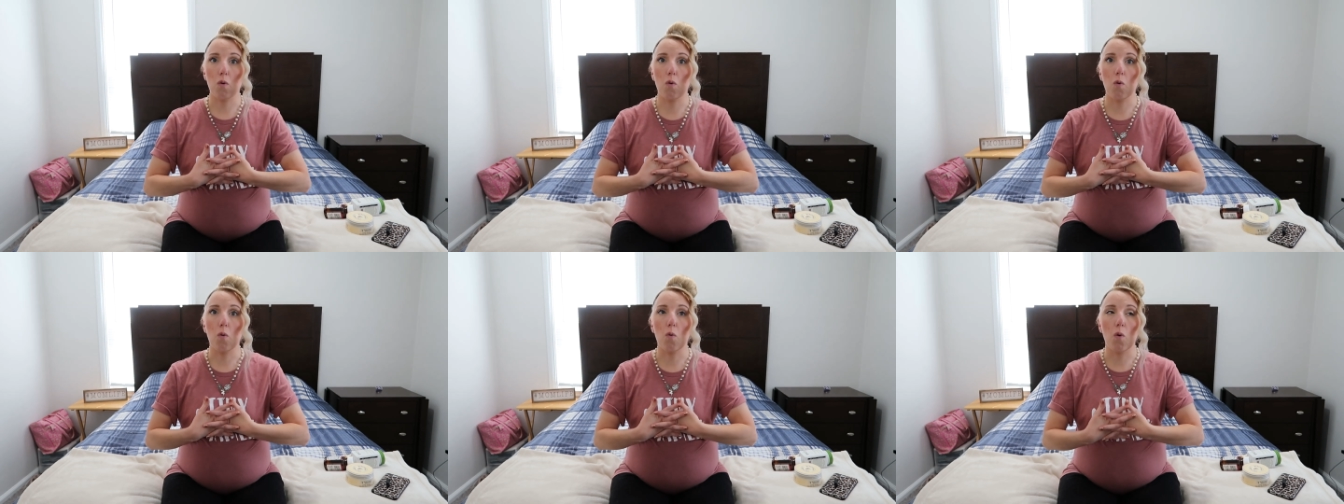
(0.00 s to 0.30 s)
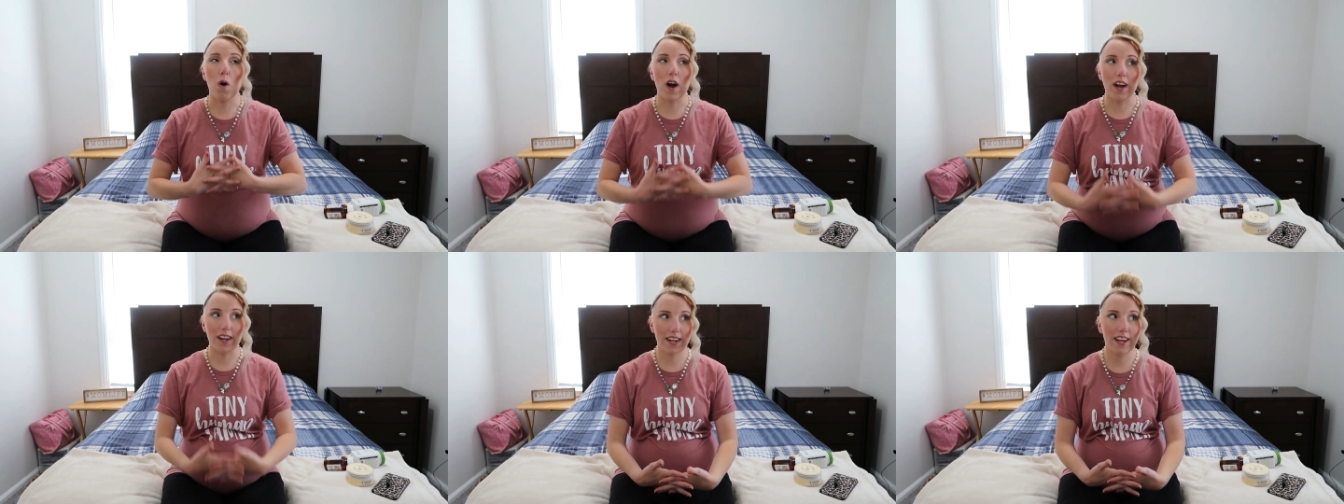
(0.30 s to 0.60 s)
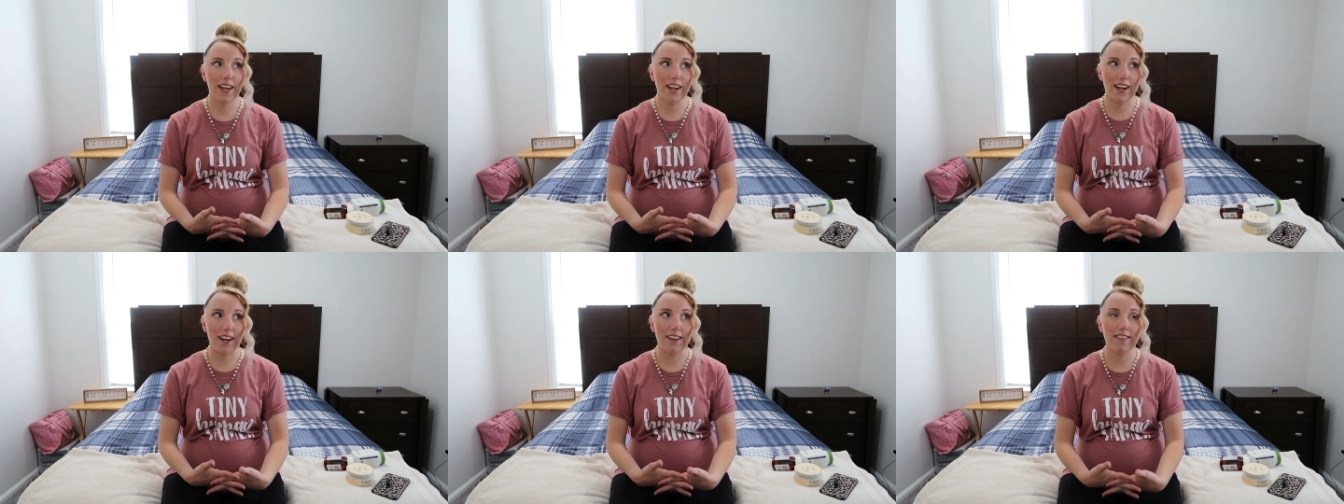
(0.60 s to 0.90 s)
what
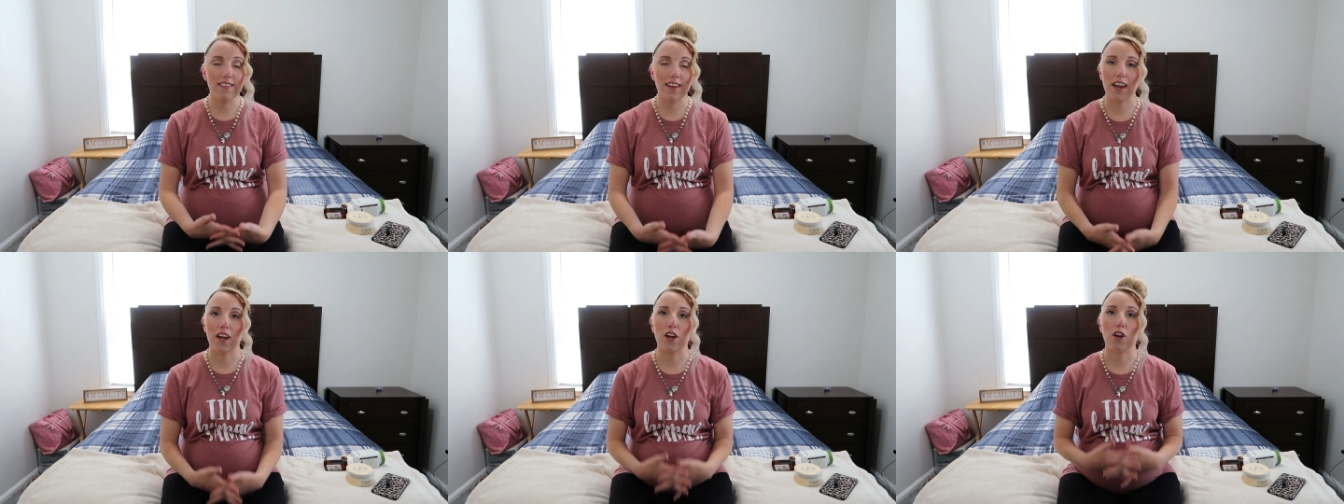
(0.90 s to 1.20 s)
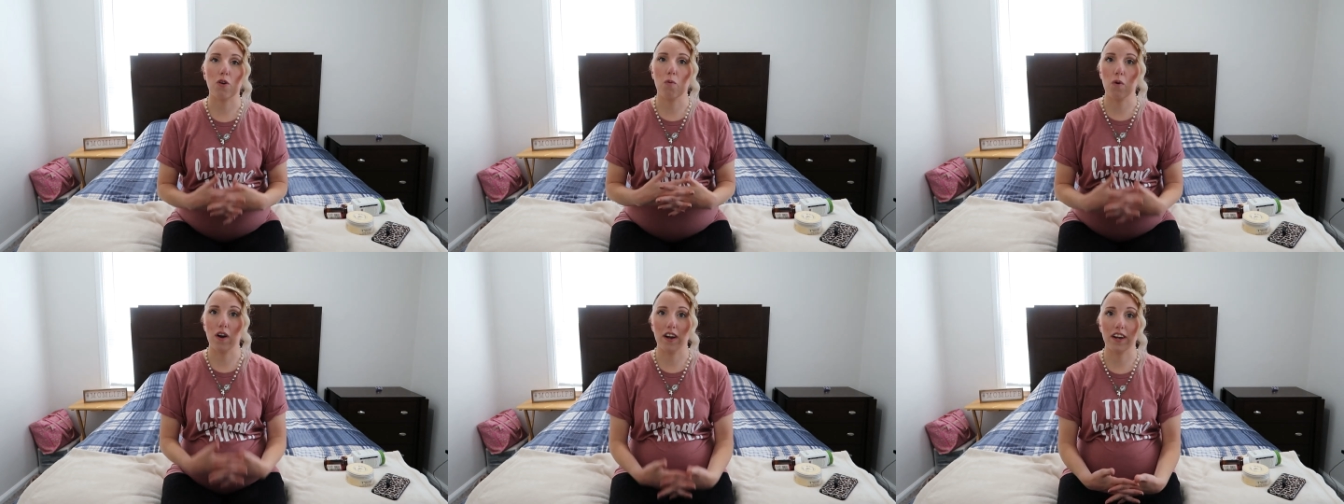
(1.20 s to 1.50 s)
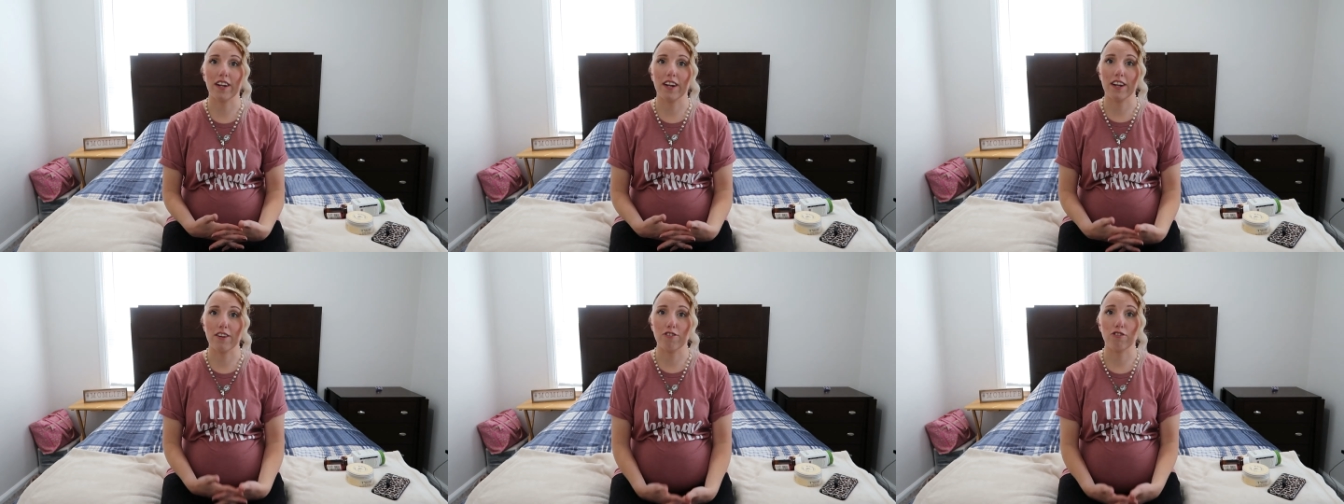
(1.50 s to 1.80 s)
can I take or what
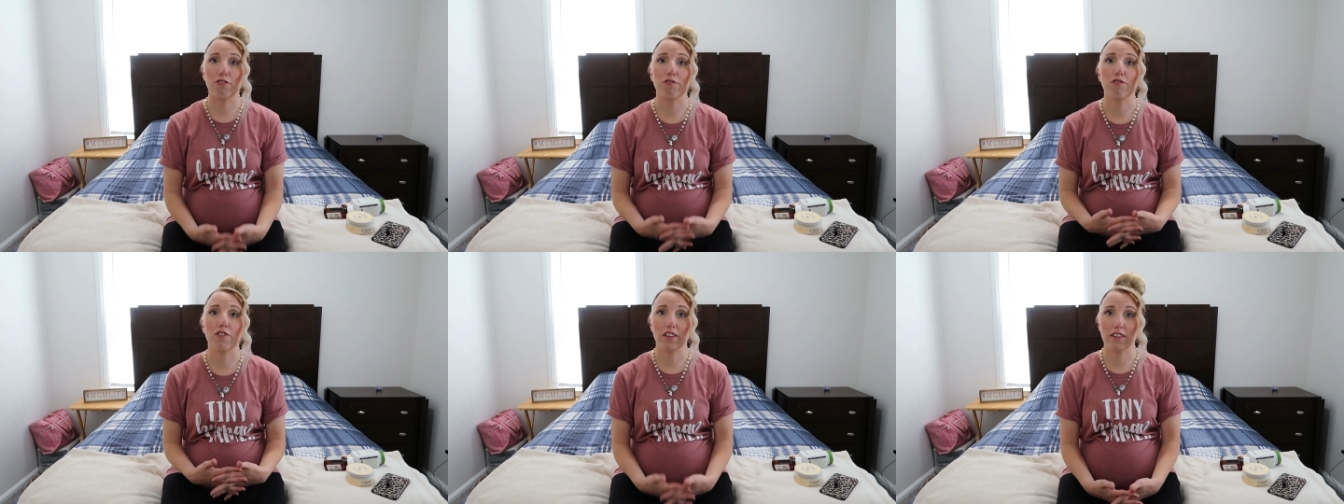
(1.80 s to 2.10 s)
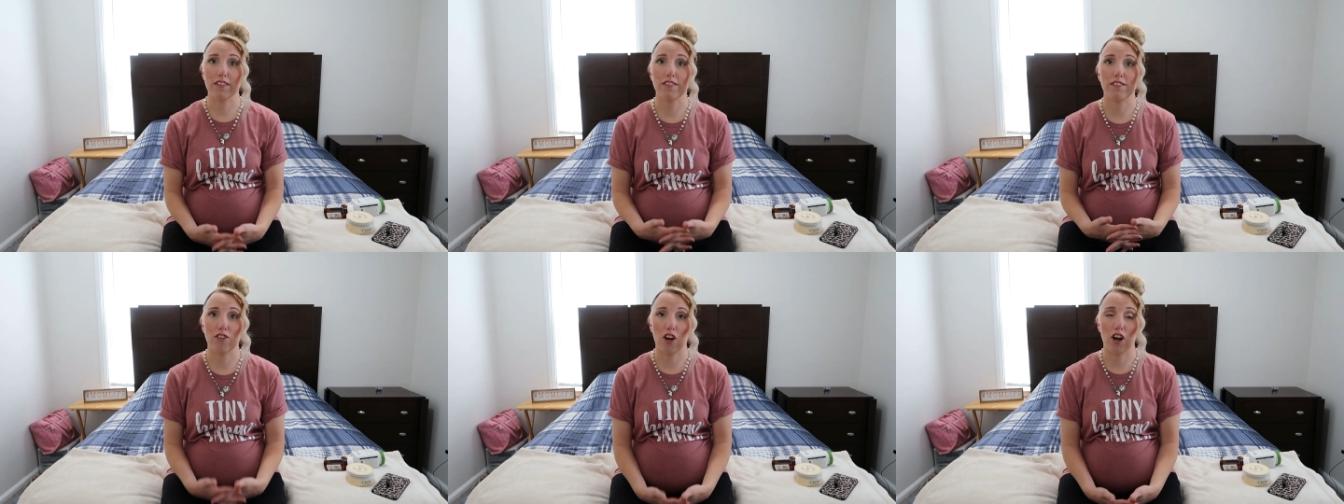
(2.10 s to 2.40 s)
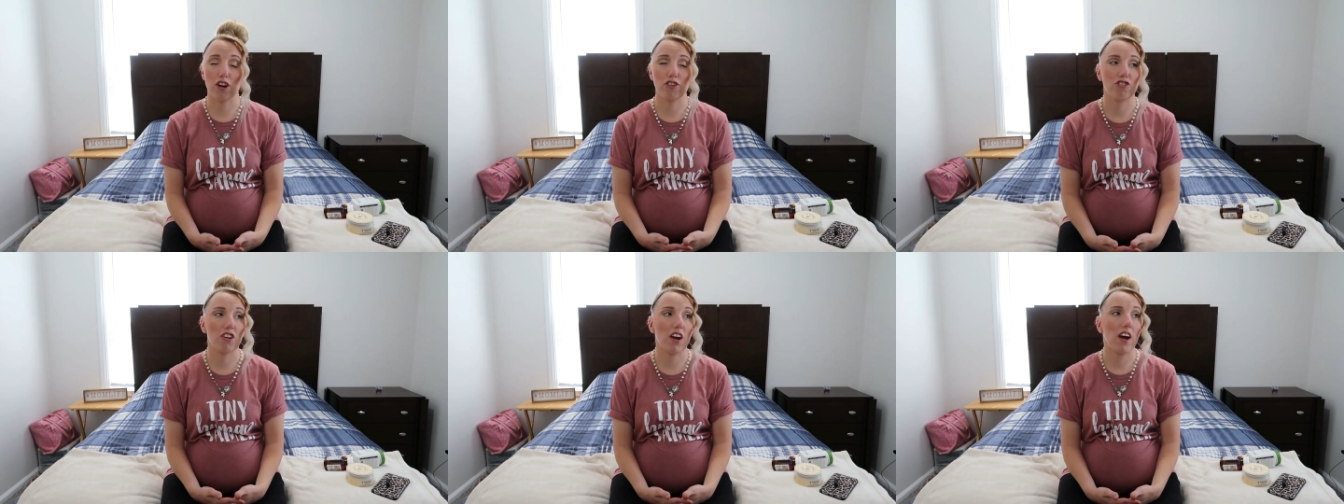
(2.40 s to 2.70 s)
can I do for this
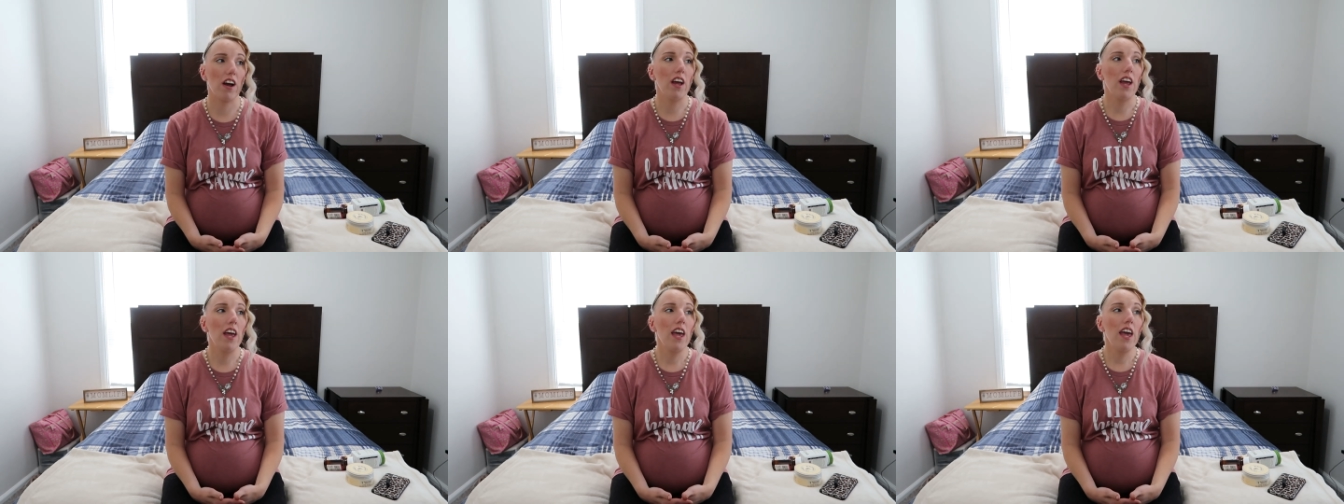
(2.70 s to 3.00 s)
nausea?